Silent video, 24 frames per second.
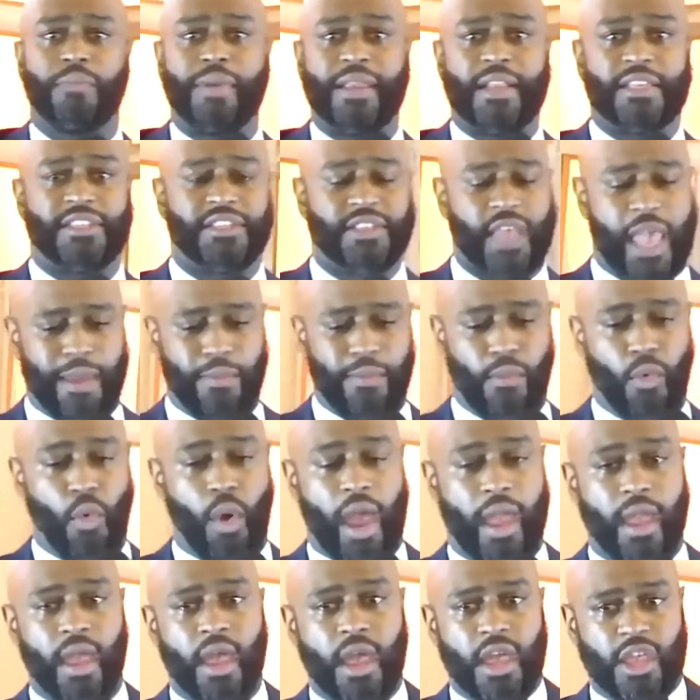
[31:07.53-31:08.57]
You ought to be the
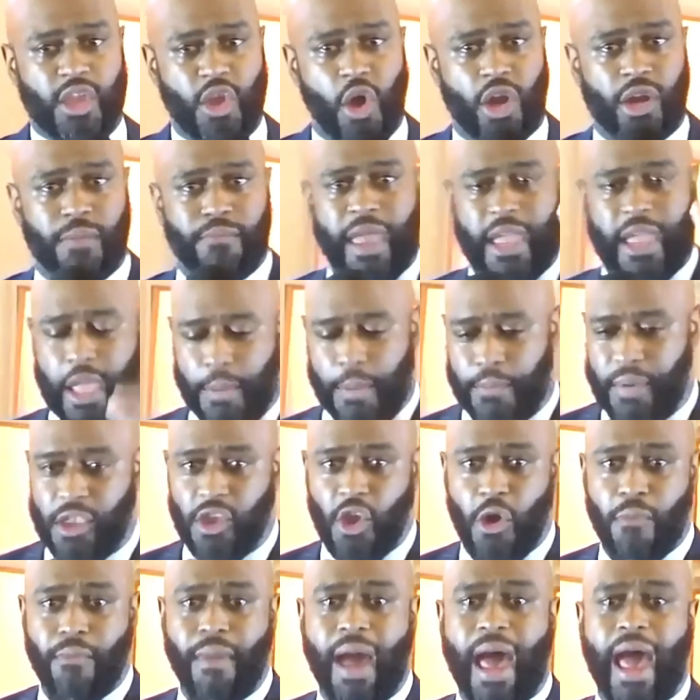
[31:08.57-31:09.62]
same way. You ought to
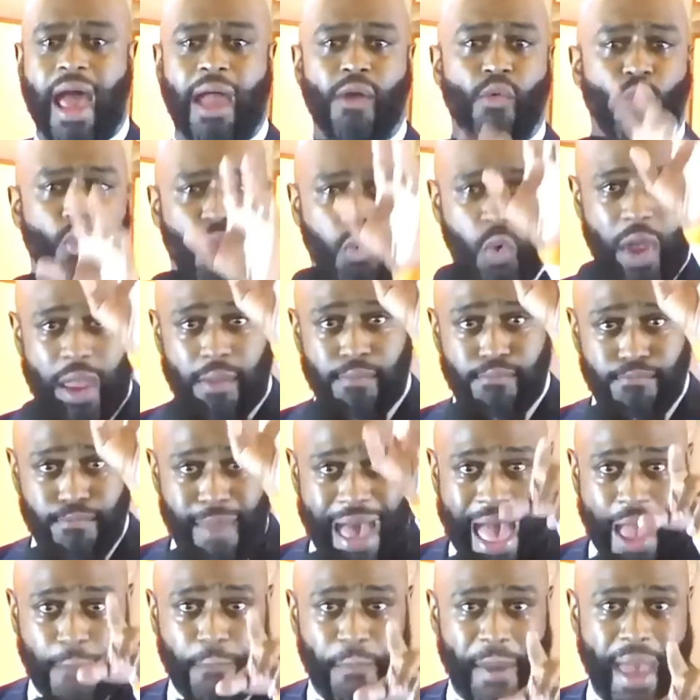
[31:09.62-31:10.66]
make up in your mind
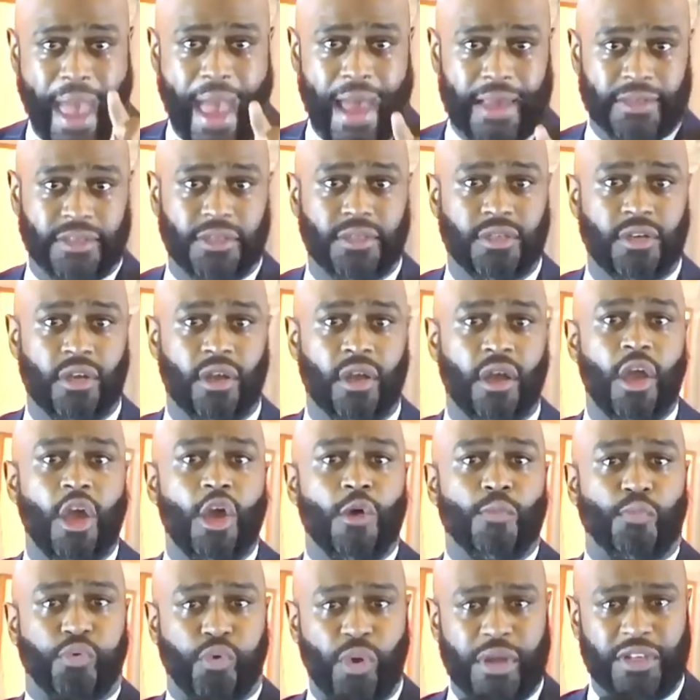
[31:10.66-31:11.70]
when my
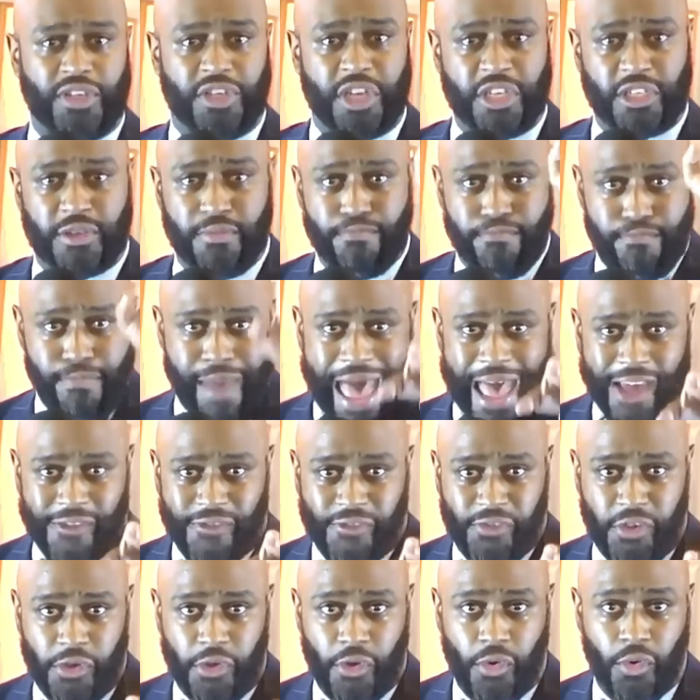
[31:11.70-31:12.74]
pastor preaches
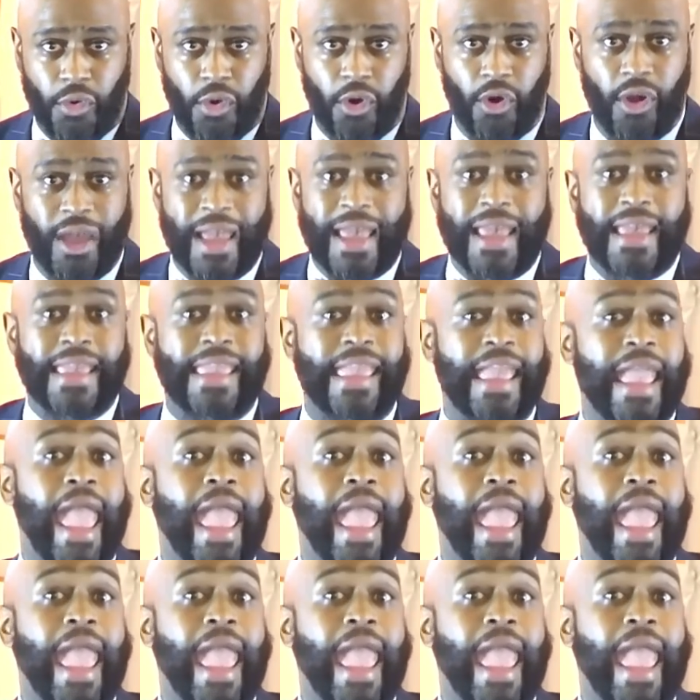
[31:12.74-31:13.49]
my funeral,